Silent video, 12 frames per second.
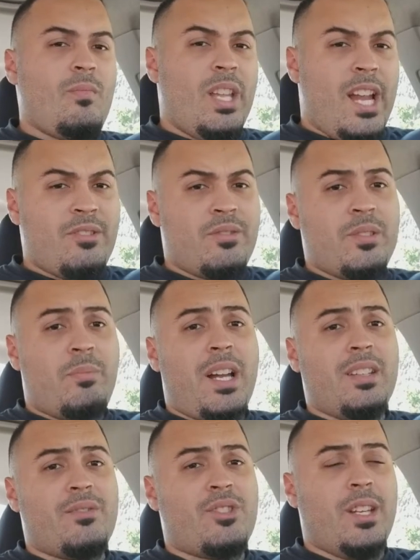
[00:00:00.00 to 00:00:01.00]
Ezra's a
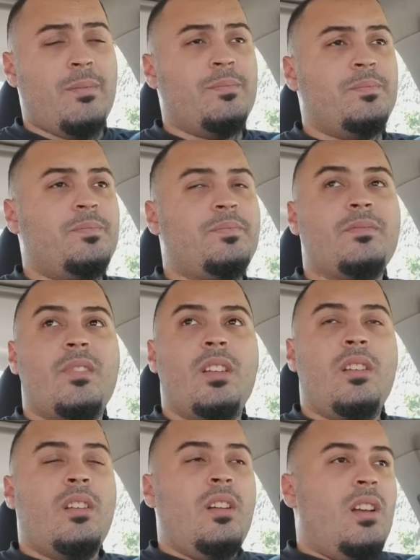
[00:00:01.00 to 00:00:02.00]
pile of shit
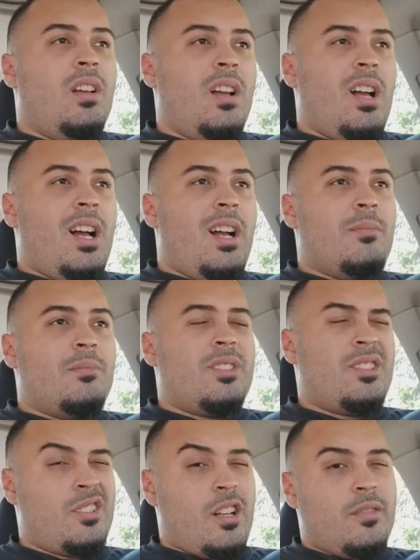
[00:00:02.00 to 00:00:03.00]
to
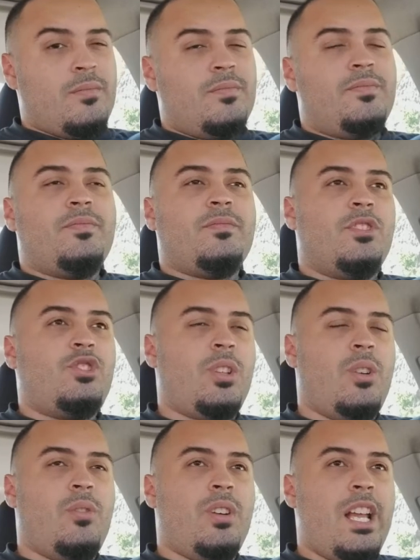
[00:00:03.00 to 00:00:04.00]
start.
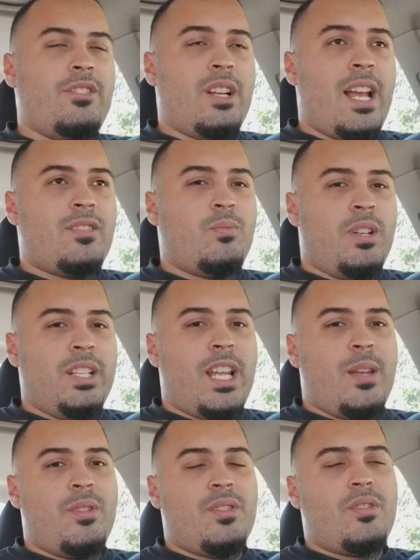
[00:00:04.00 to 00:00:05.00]
So Ezra has 1
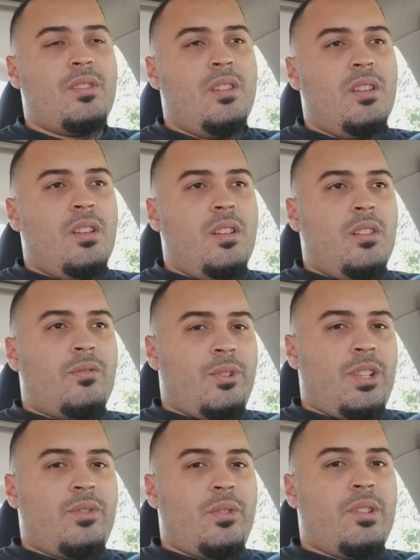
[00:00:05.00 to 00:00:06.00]
damage
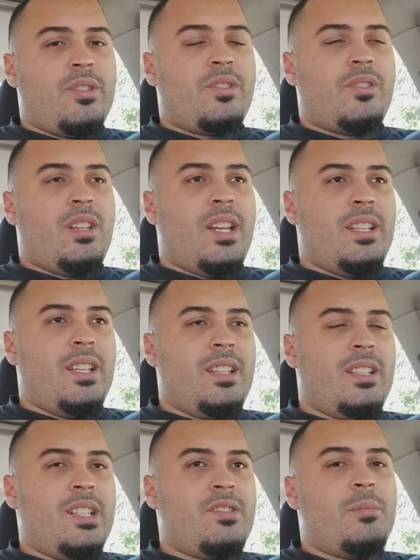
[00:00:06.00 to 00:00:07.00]
resource, and then
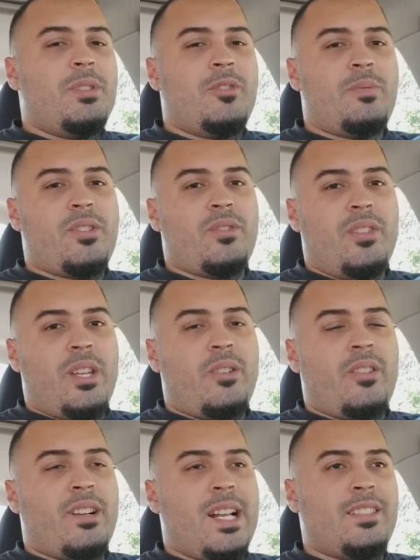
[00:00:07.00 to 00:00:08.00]
the disrupt and the special are there
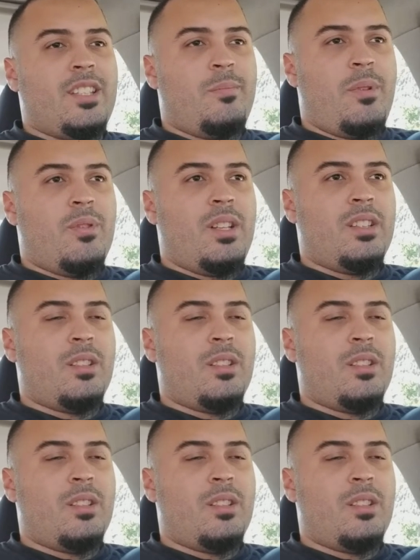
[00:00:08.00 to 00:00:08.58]
to harass the opponent.